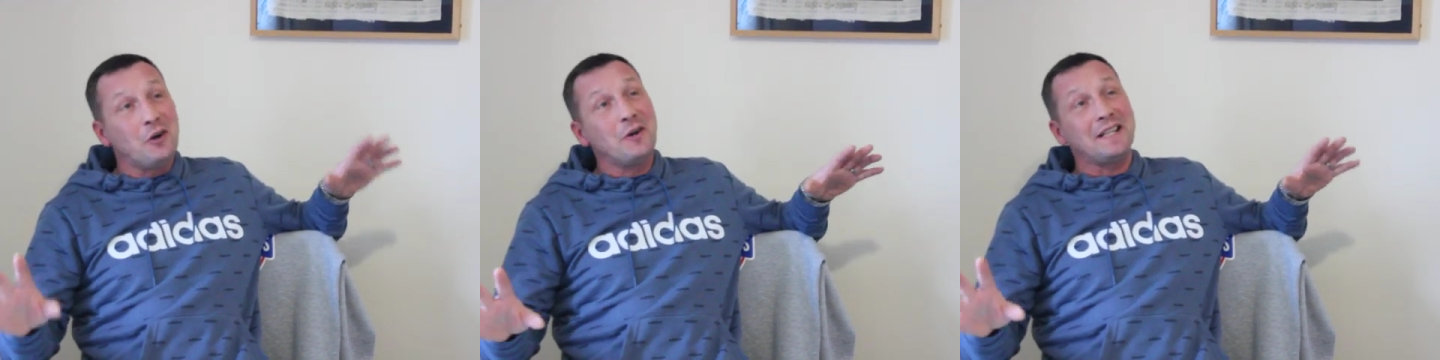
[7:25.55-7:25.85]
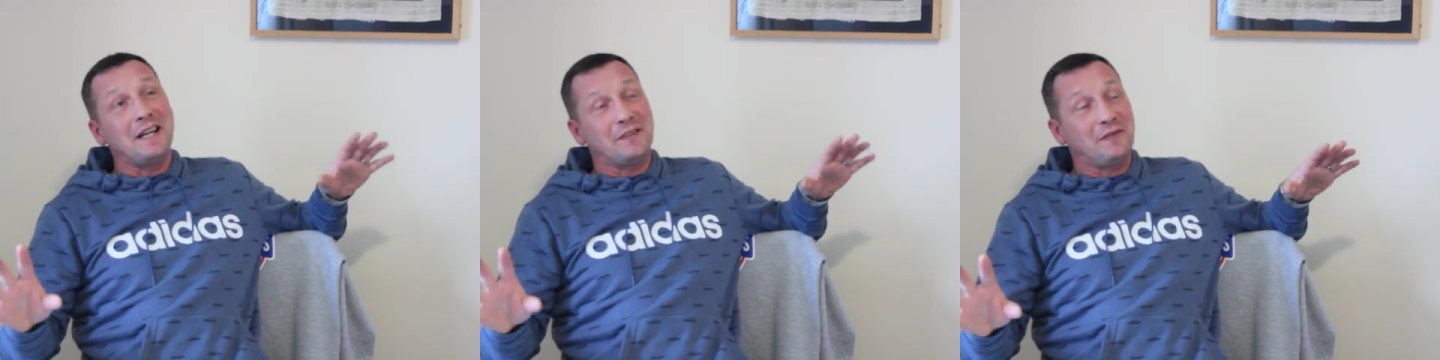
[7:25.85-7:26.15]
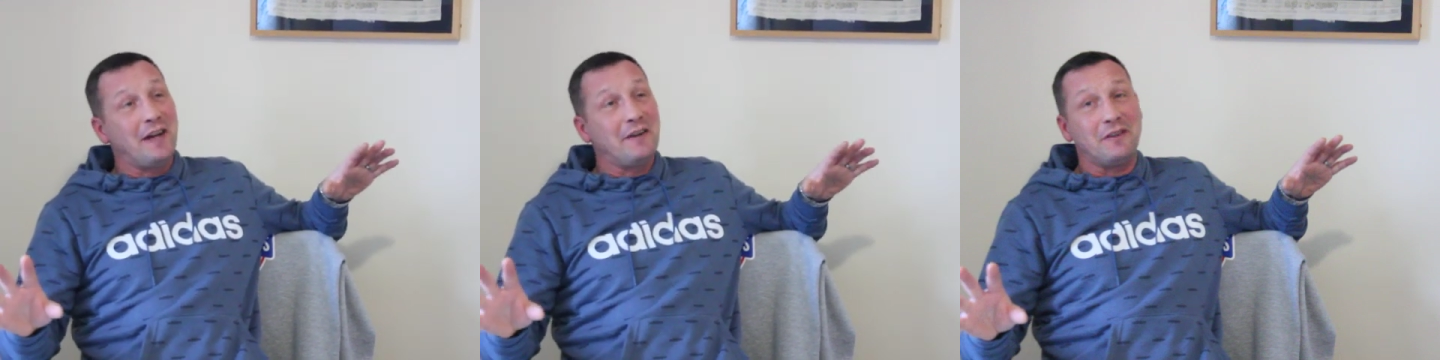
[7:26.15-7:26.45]
always had its
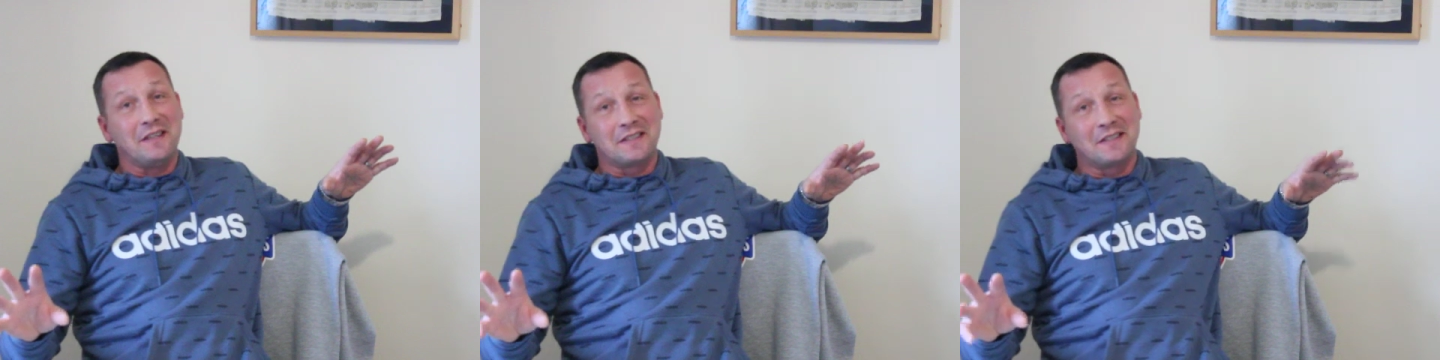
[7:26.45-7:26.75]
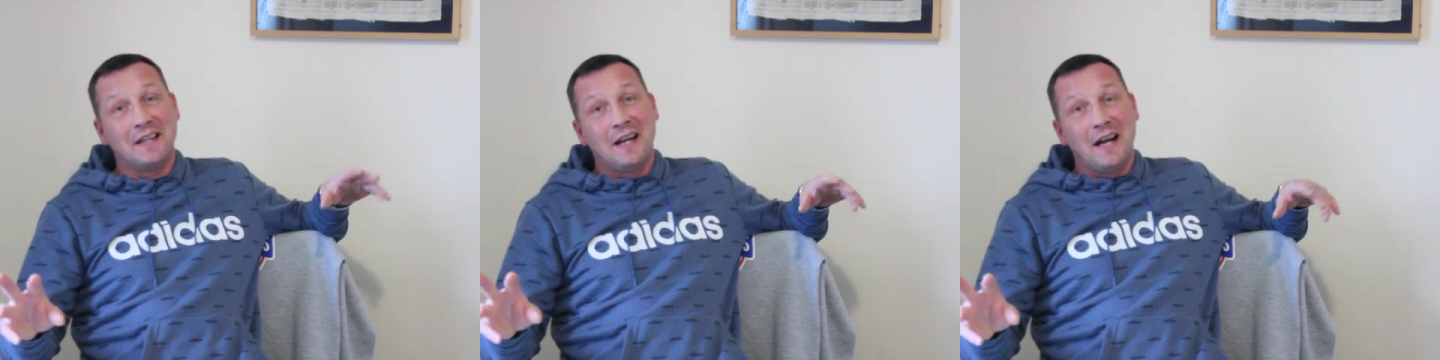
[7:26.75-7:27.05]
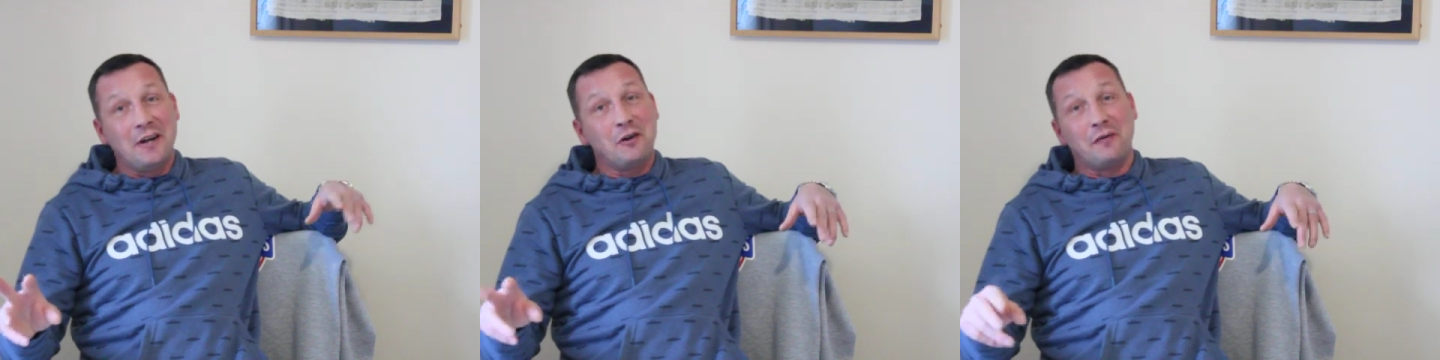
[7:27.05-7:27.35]
favourites.
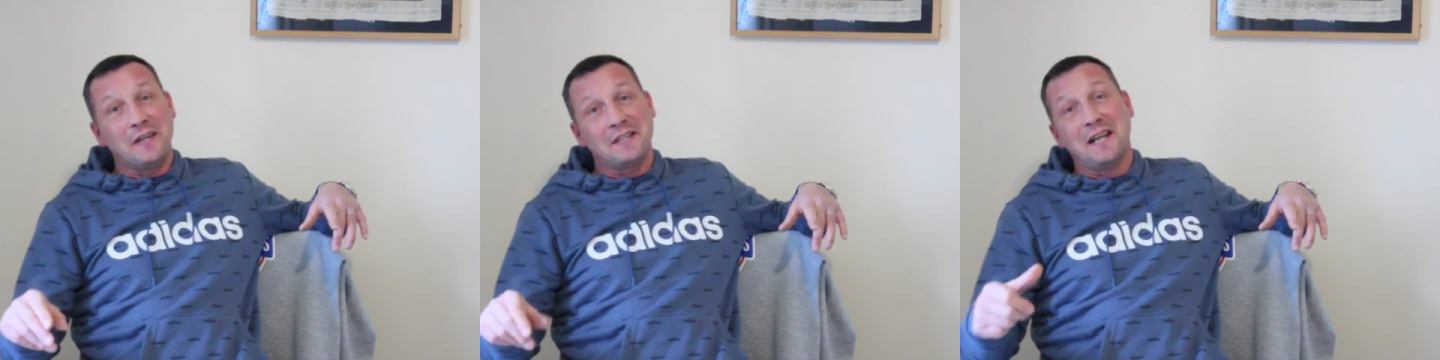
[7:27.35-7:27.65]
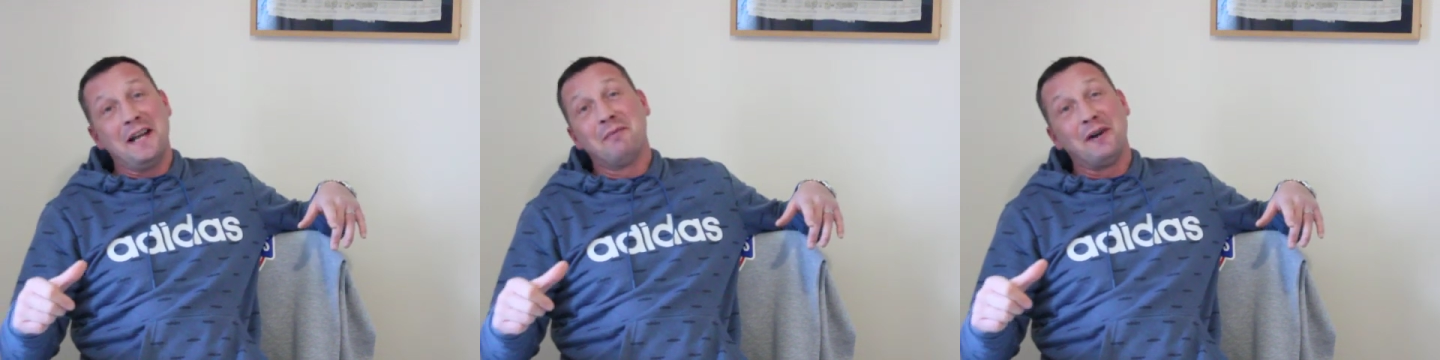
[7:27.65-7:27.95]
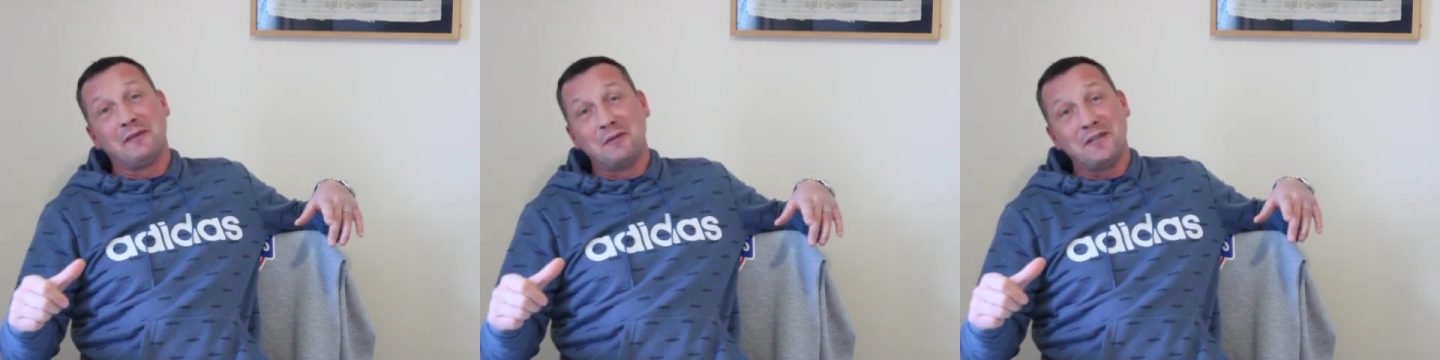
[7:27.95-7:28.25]
I don't think Skinny
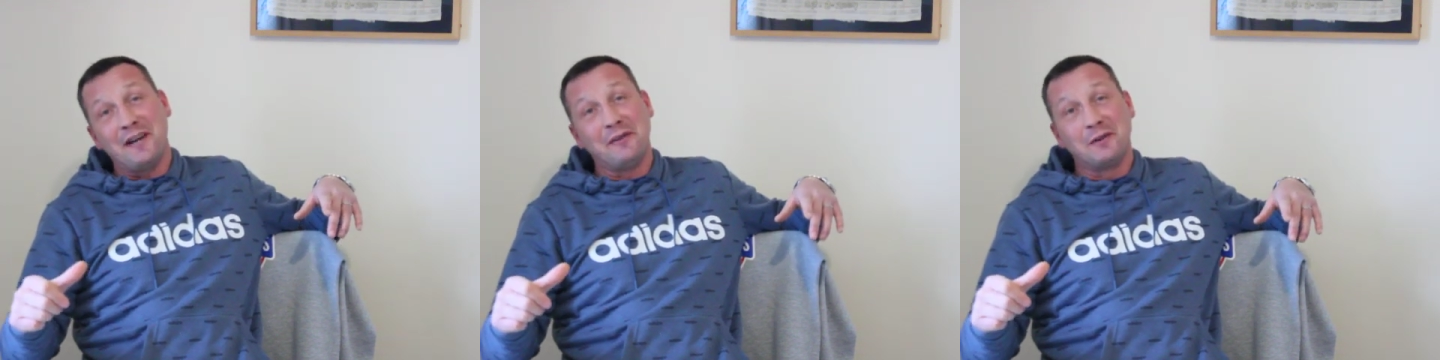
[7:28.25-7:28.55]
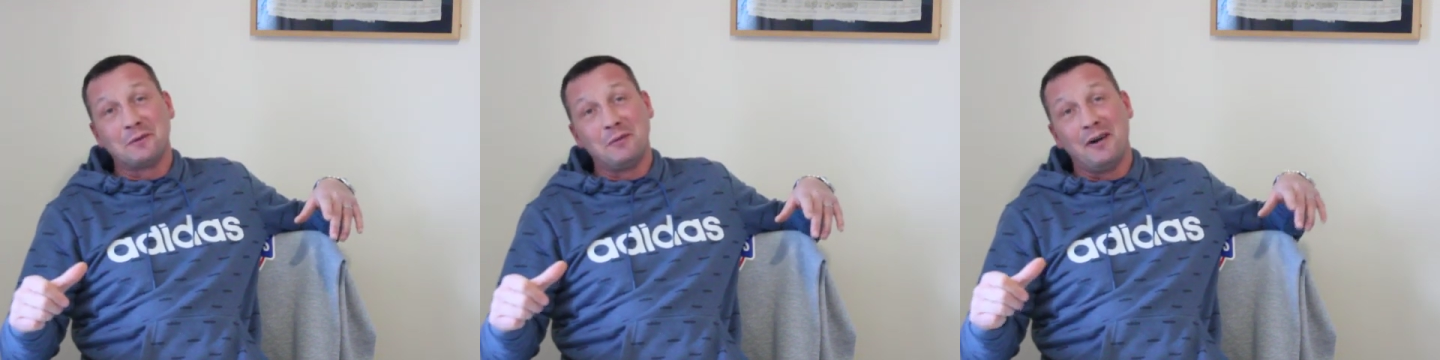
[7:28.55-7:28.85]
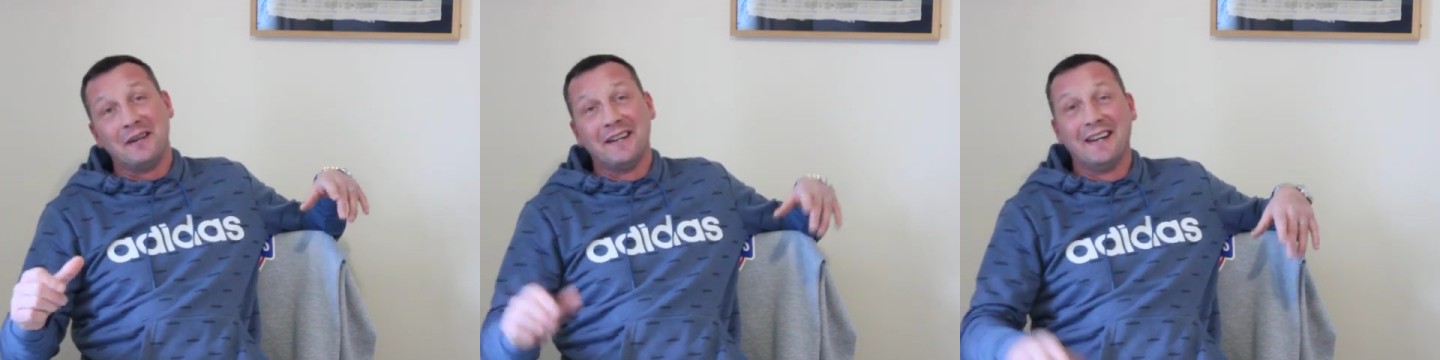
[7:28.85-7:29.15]
Boy from Sheffield will want it.